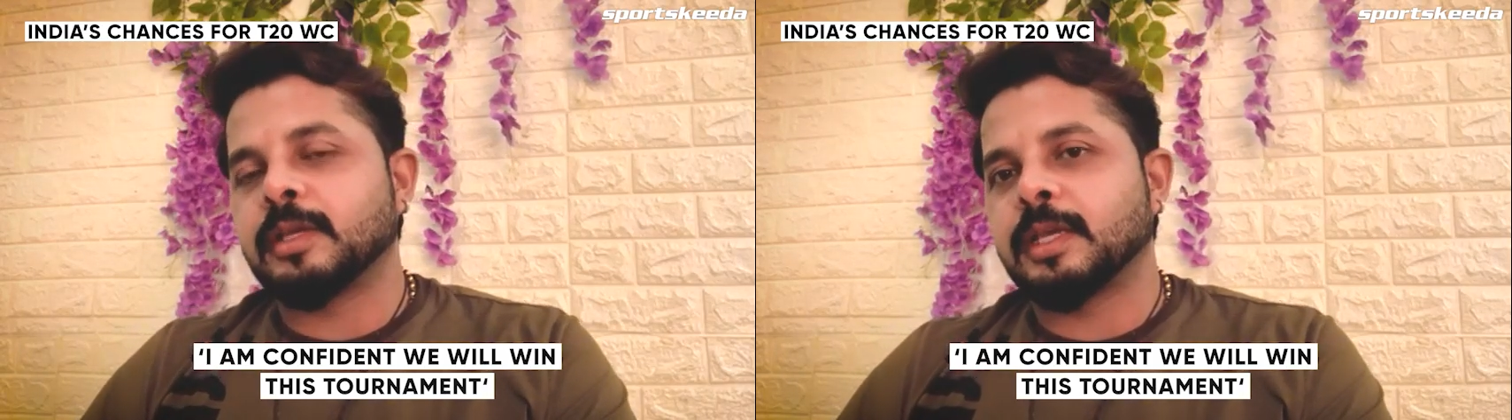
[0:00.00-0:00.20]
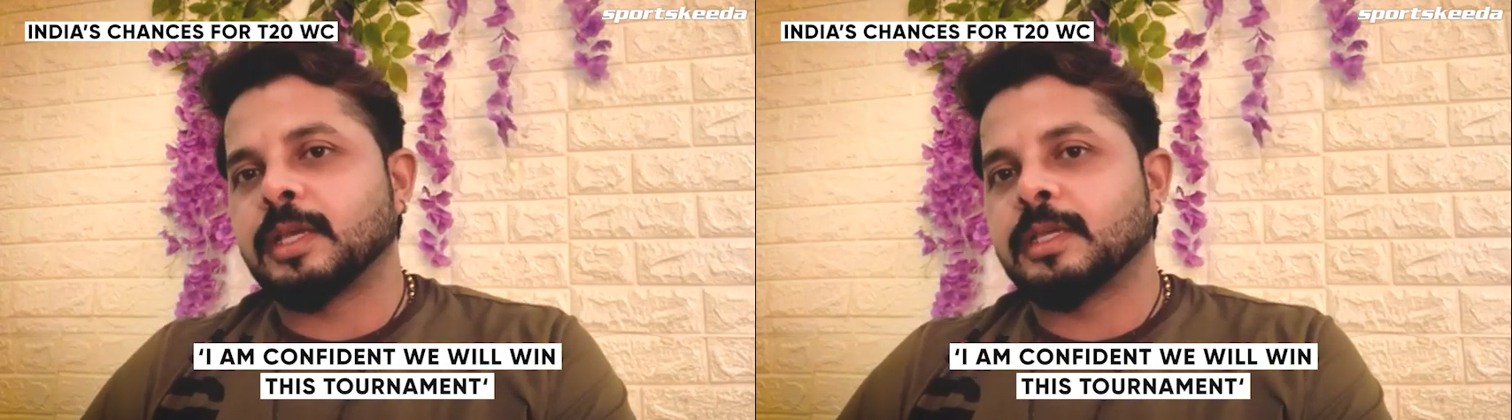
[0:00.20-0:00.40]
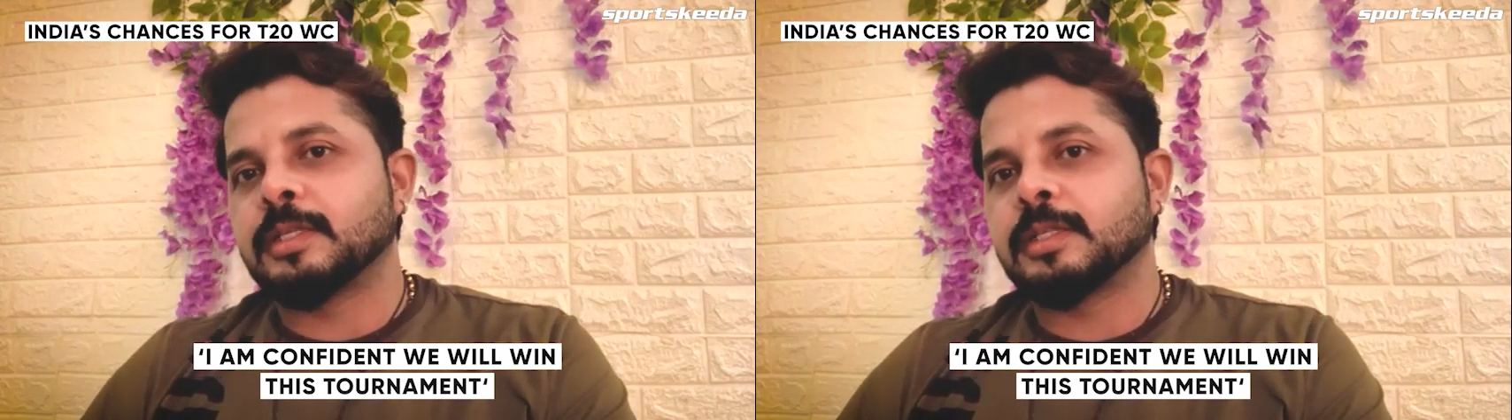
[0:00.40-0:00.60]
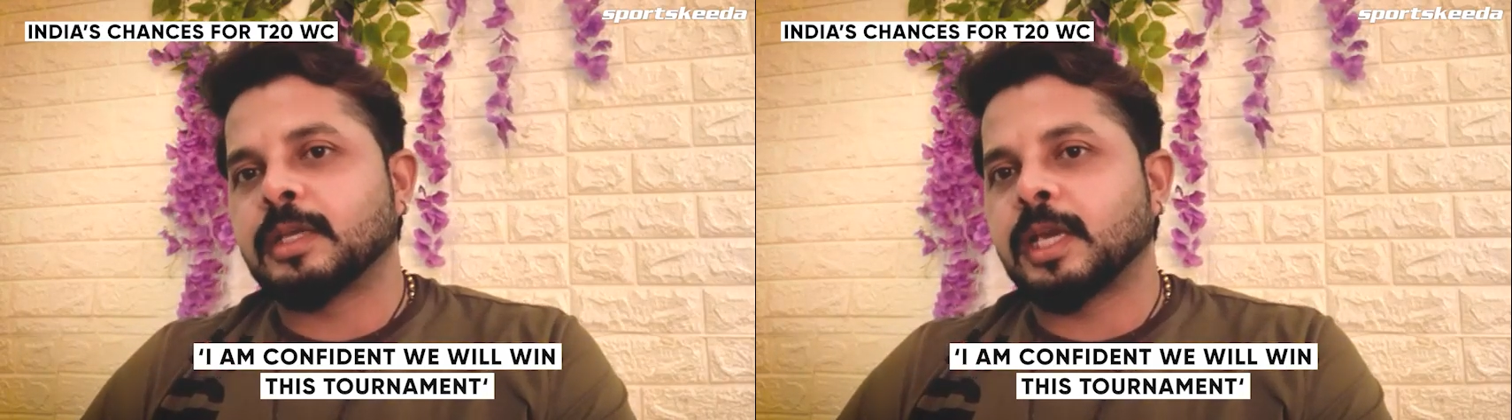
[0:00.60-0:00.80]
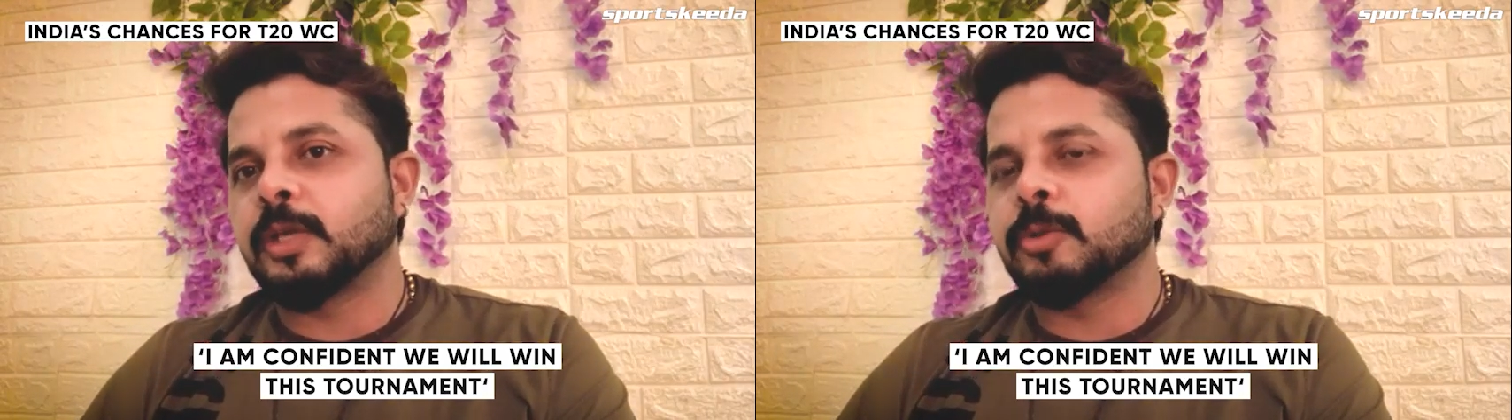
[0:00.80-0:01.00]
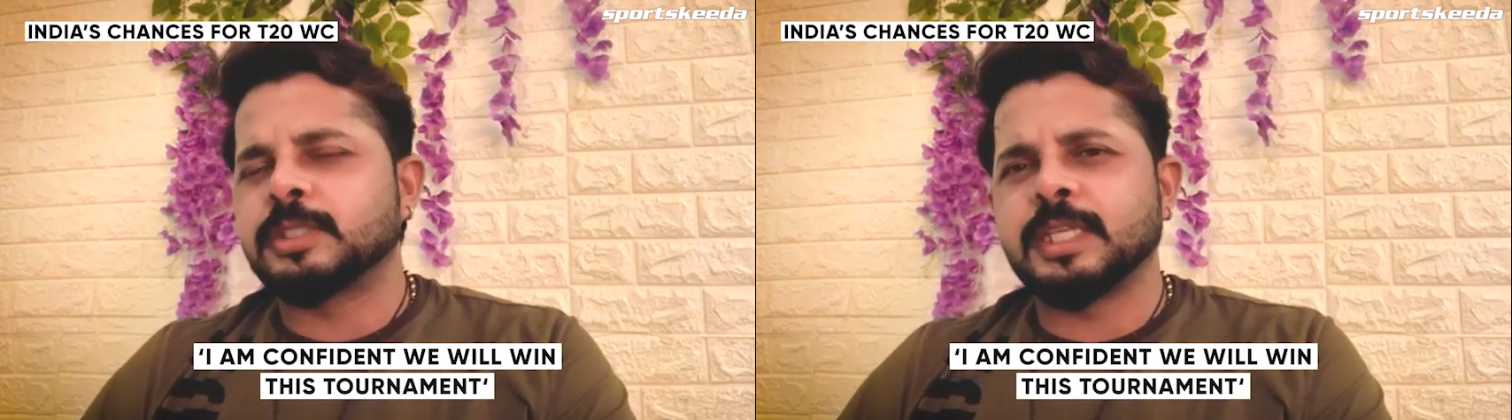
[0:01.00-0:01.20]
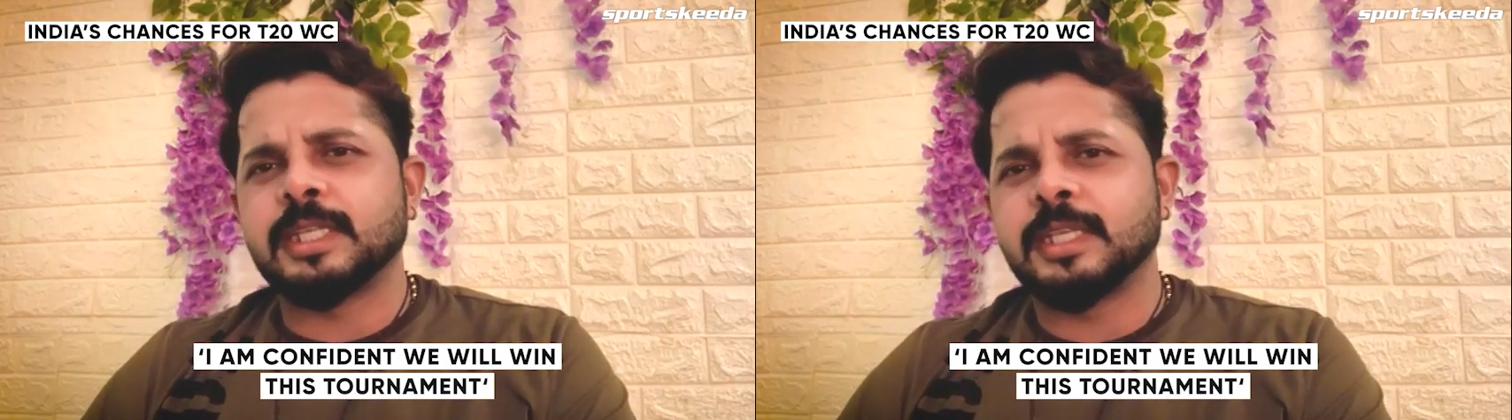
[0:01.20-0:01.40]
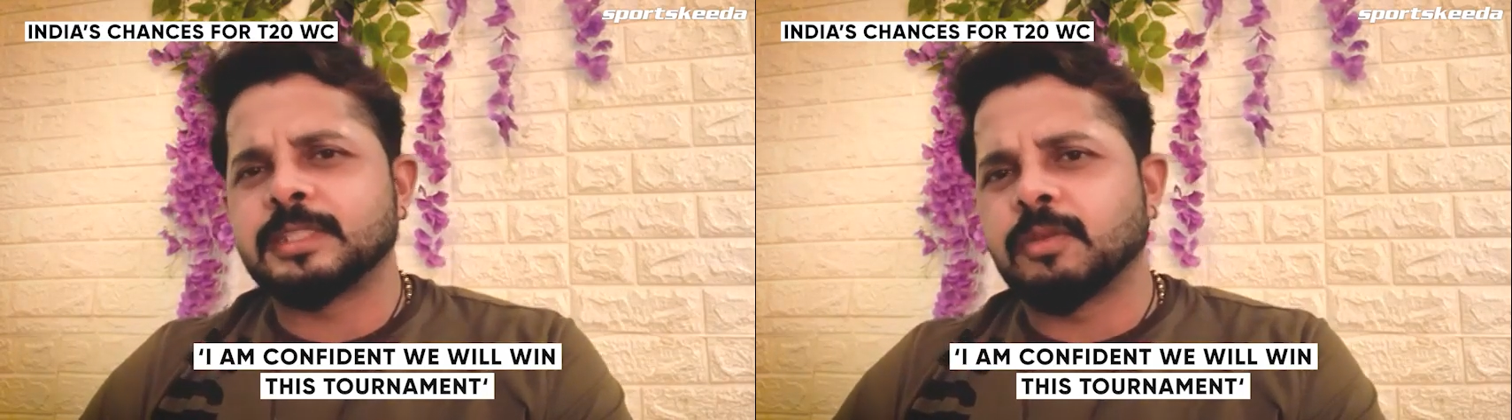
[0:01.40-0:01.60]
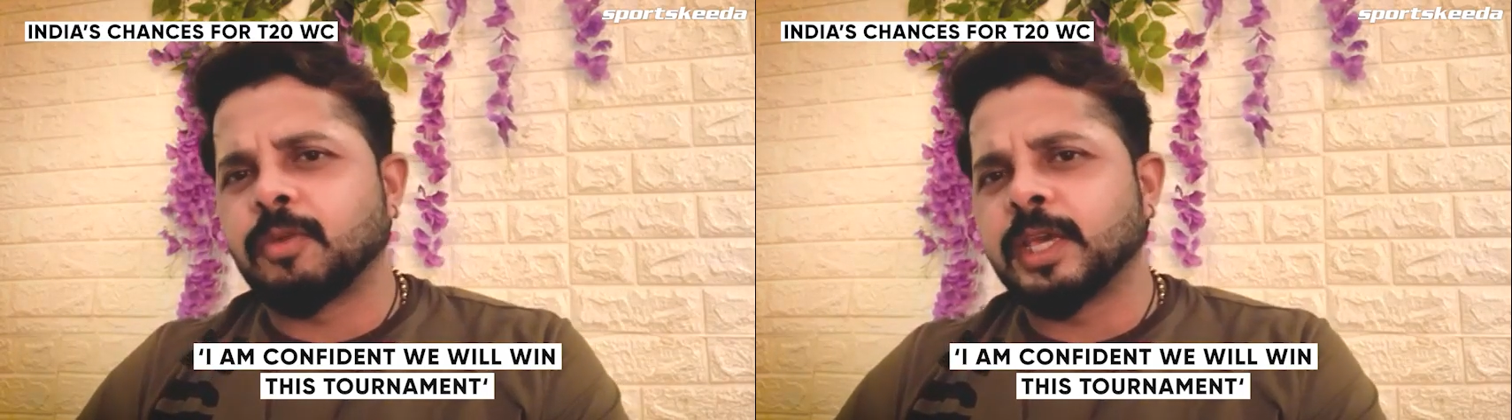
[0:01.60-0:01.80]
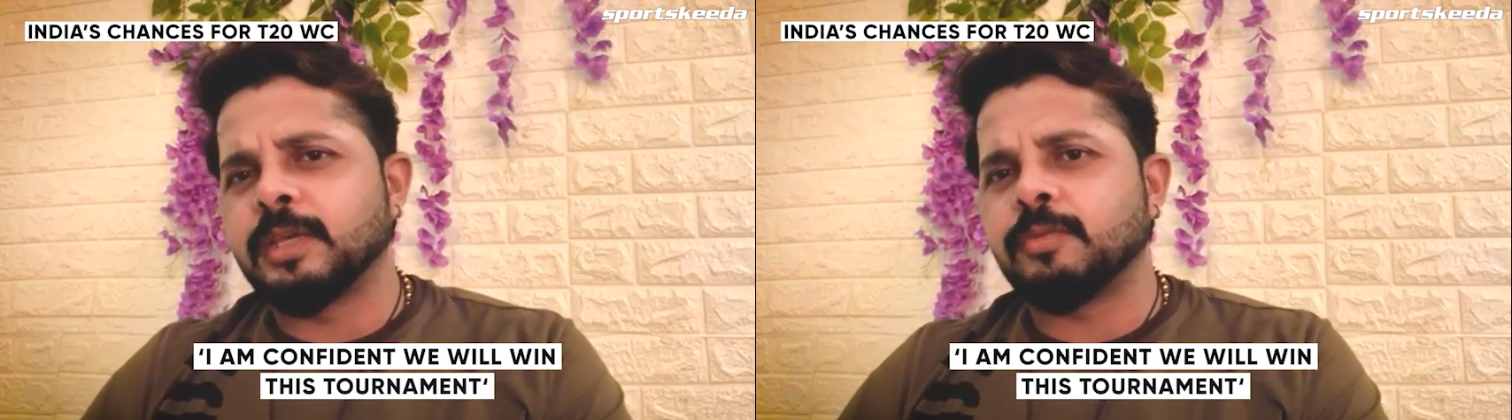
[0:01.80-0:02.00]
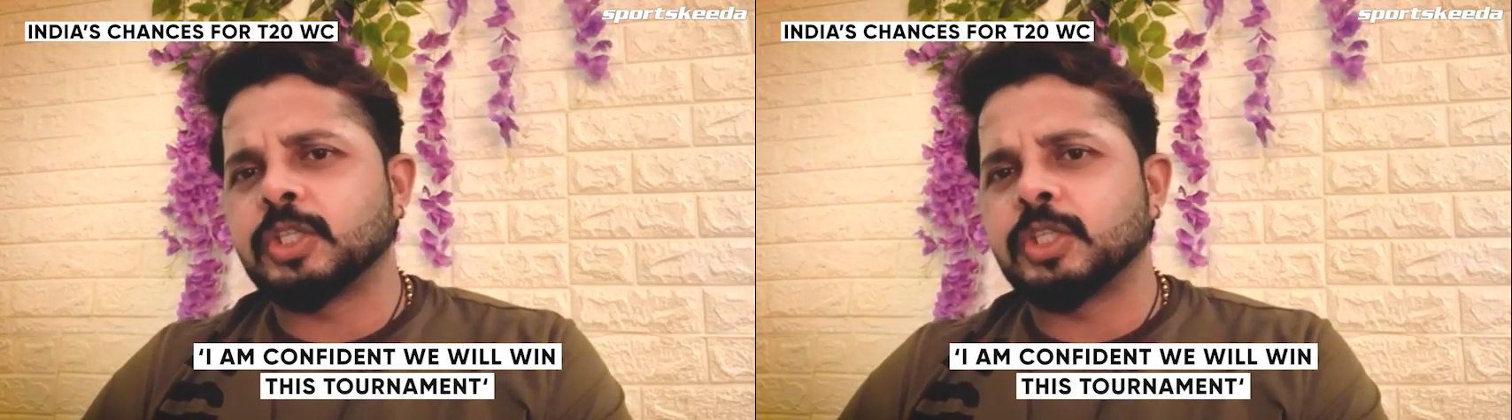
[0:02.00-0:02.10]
And I don't see any reason why